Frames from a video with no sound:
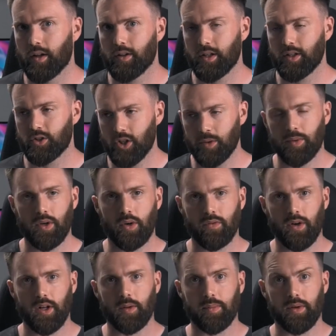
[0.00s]
The GPU
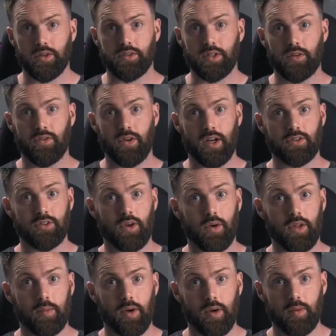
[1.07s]
availability fiasco
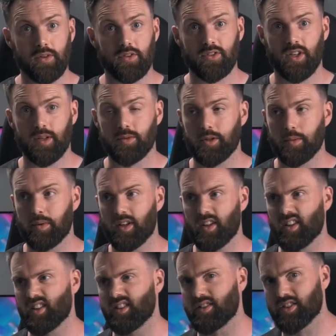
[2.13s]
at the moment seems to be
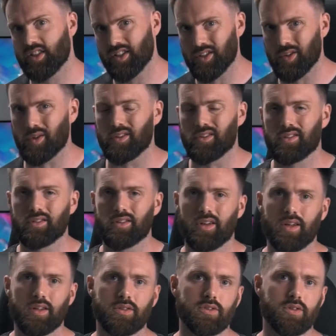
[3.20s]
continuing, doesn't
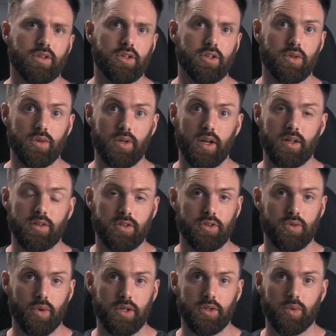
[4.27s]
it, into the new year, into
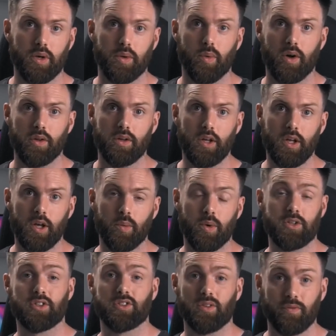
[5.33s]
2021,
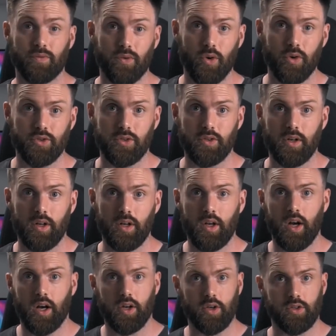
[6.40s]
which is unfortunate.
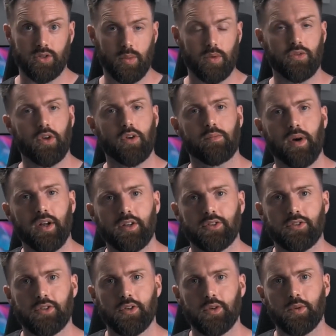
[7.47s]
I know some of you have
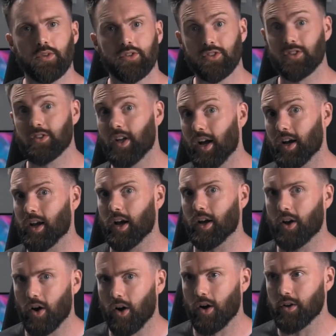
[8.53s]
managed to snag a
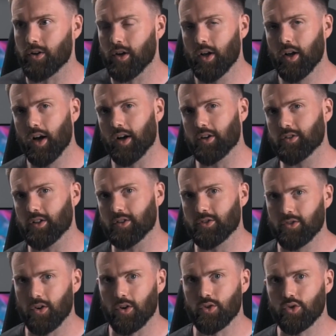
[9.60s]
card as that
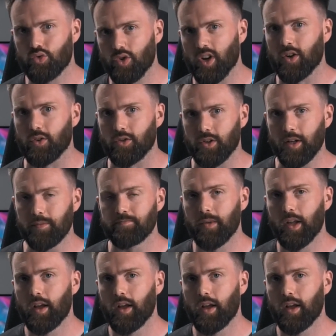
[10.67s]
stock trickles in.